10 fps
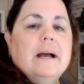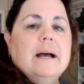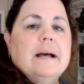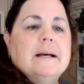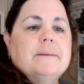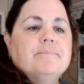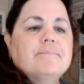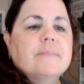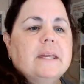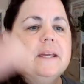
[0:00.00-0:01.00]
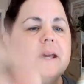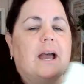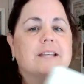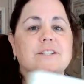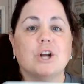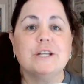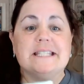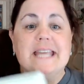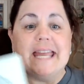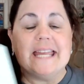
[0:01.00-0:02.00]
I started
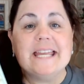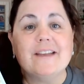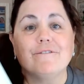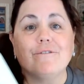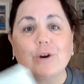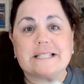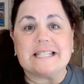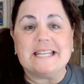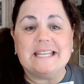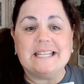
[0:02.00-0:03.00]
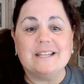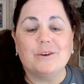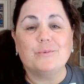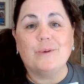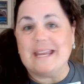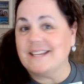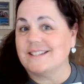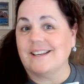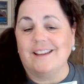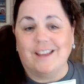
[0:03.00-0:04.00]
taking it 14
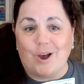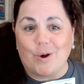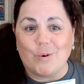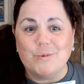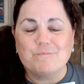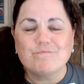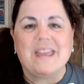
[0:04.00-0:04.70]
weeks ago,